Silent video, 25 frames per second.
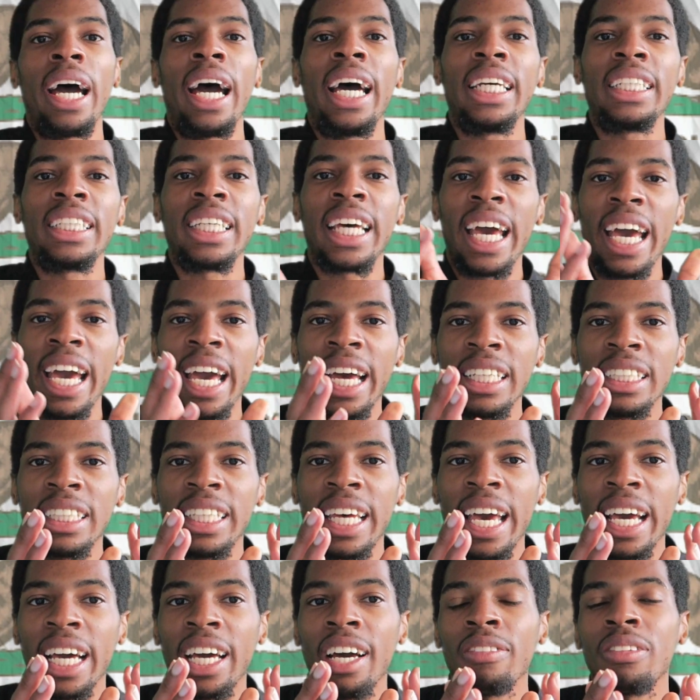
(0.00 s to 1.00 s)
had his hands
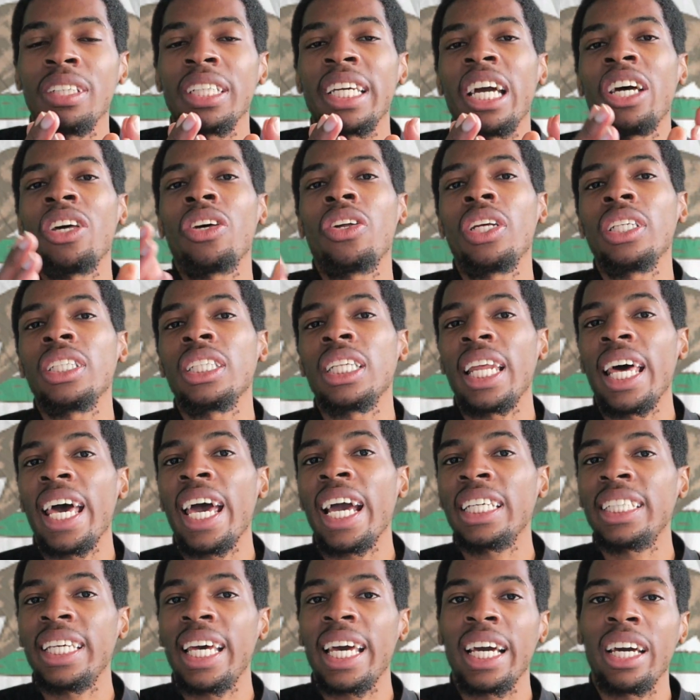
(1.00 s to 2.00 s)
handcuffed together and his
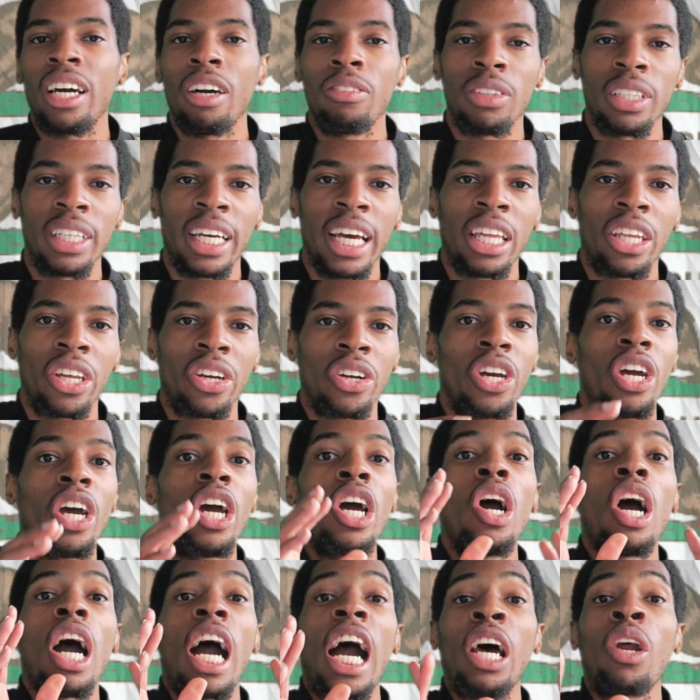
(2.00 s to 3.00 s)
legs handcuffed together,
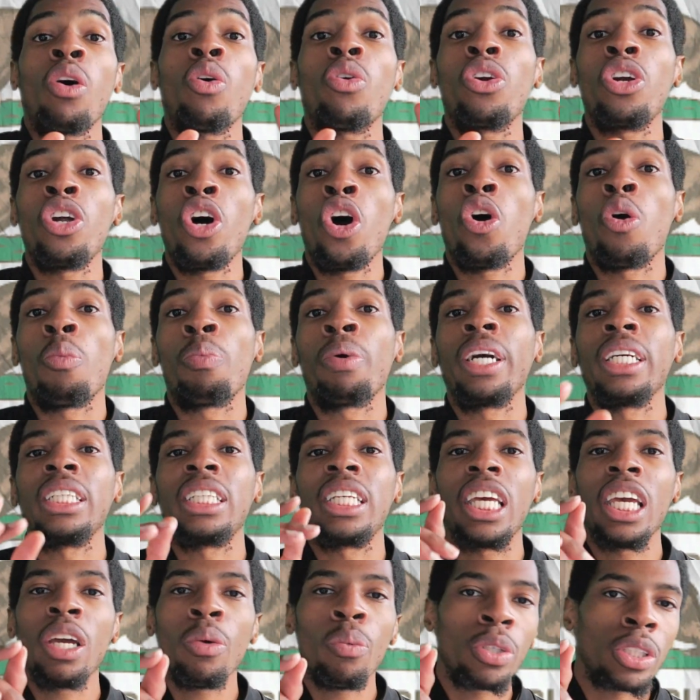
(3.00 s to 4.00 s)
I don't know, because
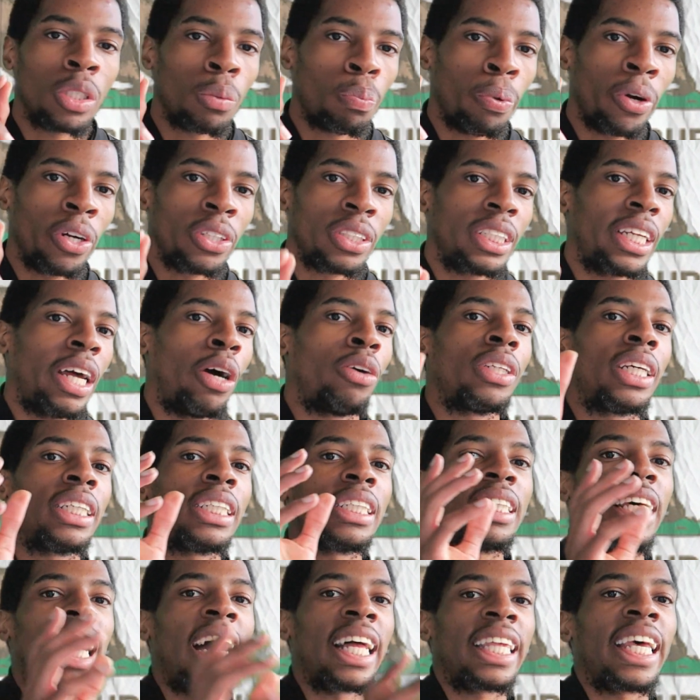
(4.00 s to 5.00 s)
he was the person that was
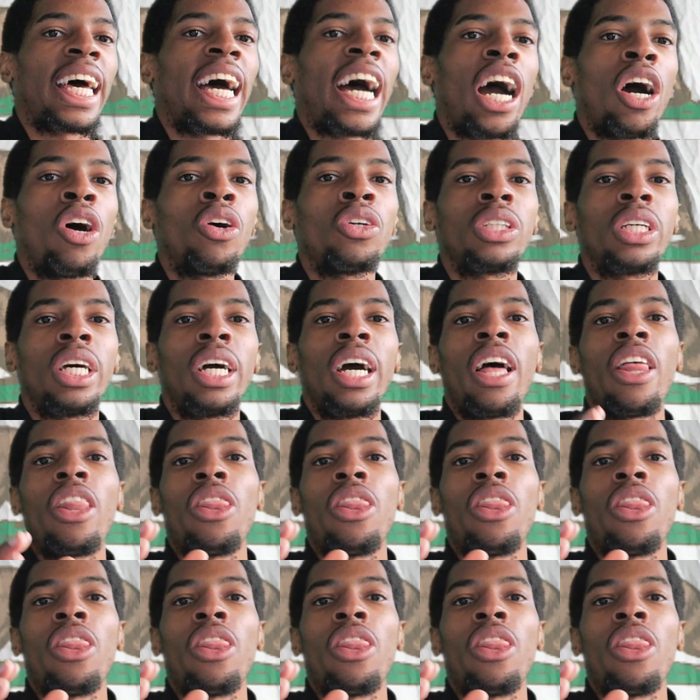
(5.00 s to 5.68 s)
inside the house.